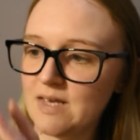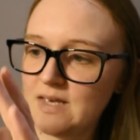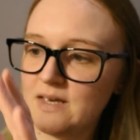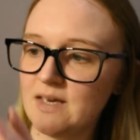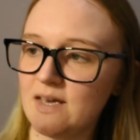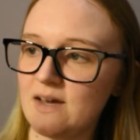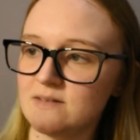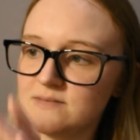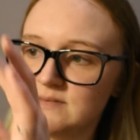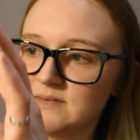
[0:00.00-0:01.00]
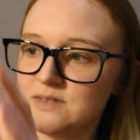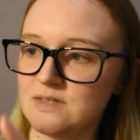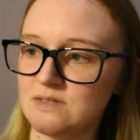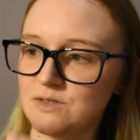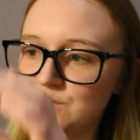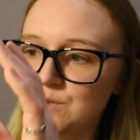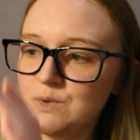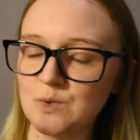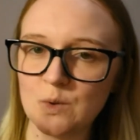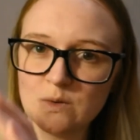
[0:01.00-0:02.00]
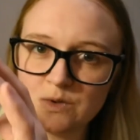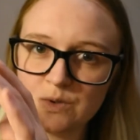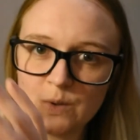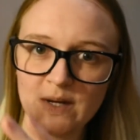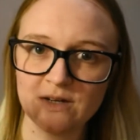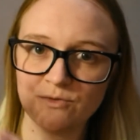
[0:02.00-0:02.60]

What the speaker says: he can get too tall too quick